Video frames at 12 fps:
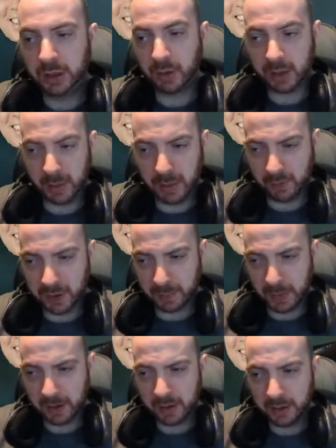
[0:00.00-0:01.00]
I don't know if it's
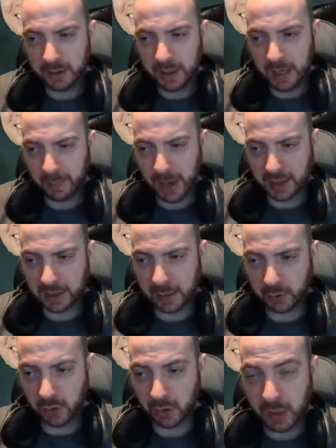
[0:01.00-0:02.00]
been patched
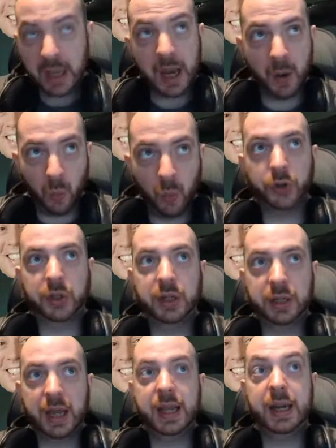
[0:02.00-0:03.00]
out or not. It
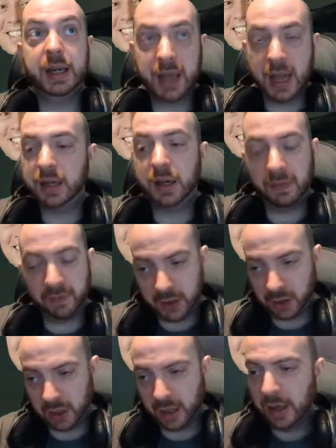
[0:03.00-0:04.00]
wasn't an intended
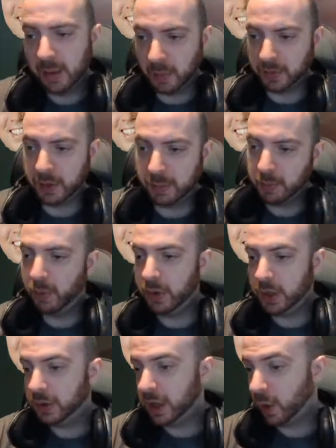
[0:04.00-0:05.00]
feature. Obviously, people were
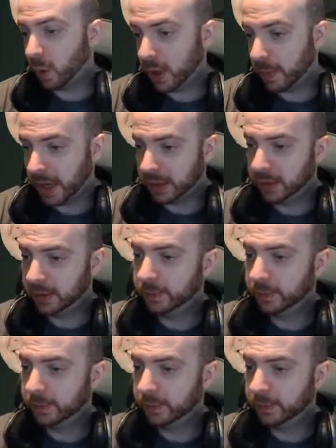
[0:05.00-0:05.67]
using it quite a bit.